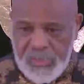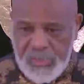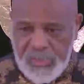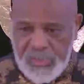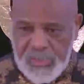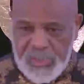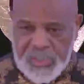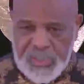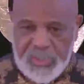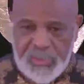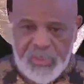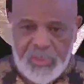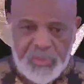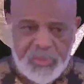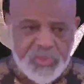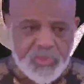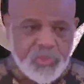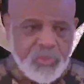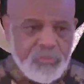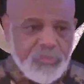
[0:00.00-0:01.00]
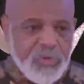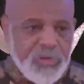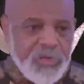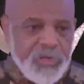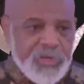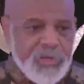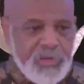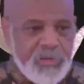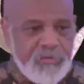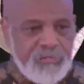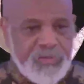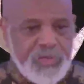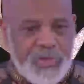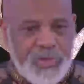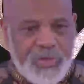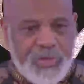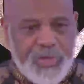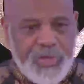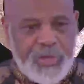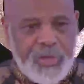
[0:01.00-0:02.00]
And I also believe
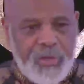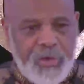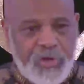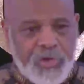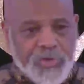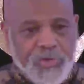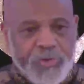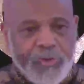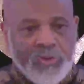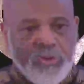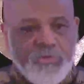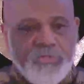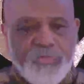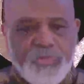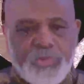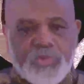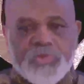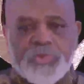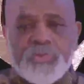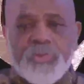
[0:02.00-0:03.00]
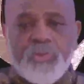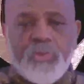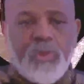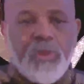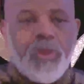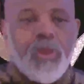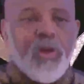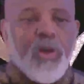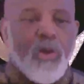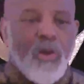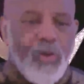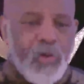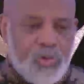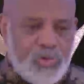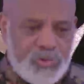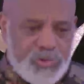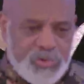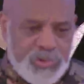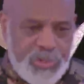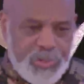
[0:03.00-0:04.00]
that there are universal
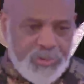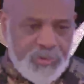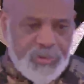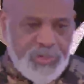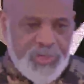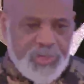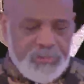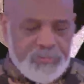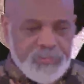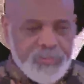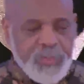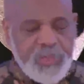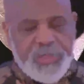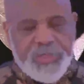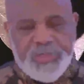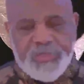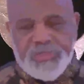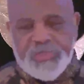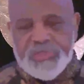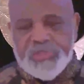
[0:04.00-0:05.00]
laws that are in place.